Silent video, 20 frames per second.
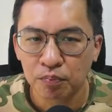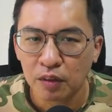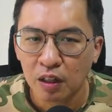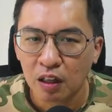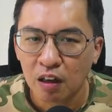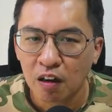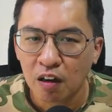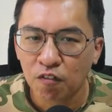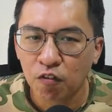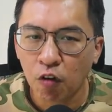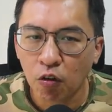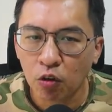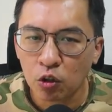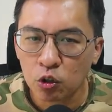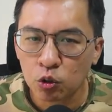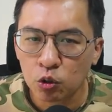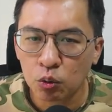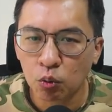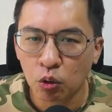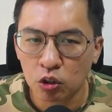Poiz
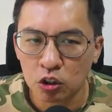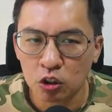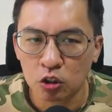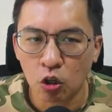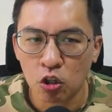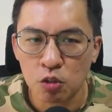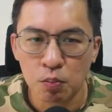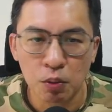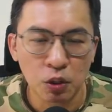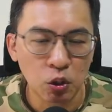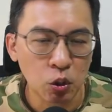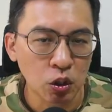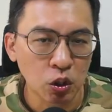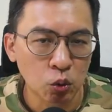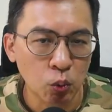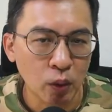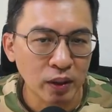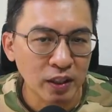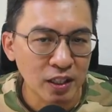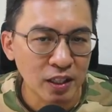Residences was launched between
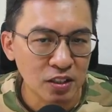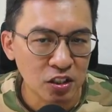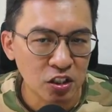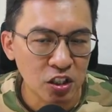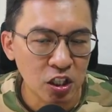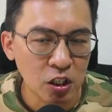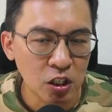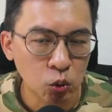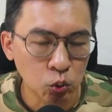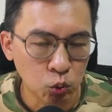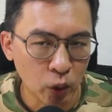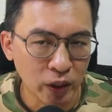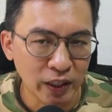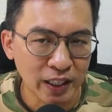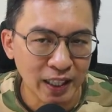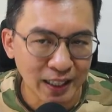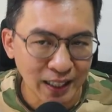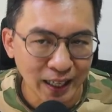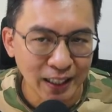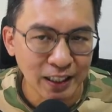2016 to
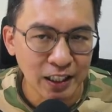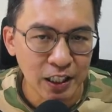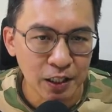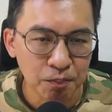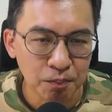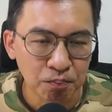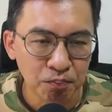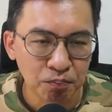2019.